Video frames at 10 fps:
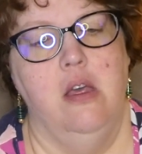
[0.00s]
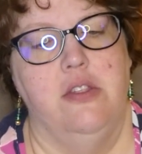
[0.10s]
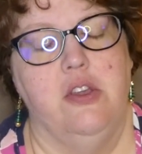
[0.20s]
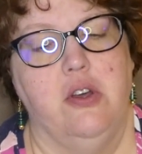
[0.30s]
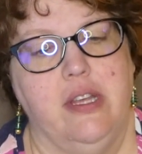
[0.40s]

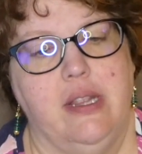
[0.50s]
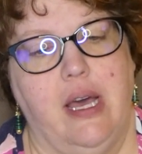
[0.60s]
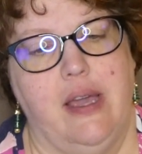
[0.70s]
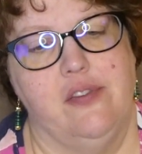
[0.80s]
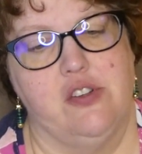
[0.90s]
The only
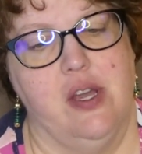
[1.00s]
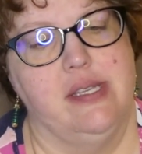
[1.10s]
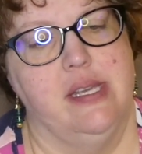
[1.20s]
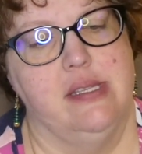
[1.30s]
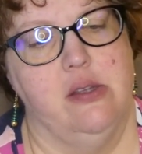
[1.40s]
life
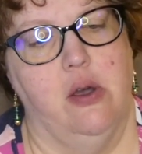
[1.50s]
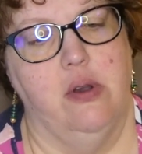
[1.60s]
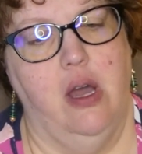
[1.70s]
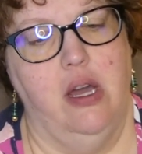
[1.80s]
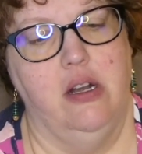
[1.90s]
Tress has
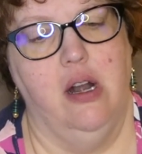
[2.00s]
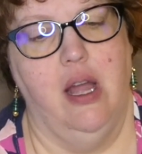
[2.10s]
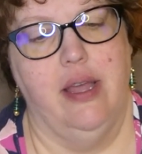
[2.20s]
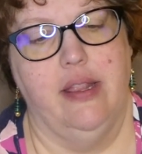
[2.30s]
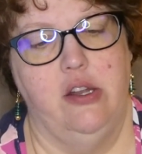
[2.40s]
known on her
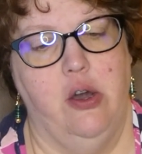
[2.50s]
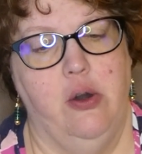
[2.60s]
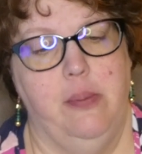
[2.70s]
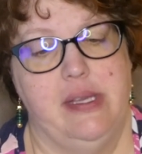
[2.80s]
island home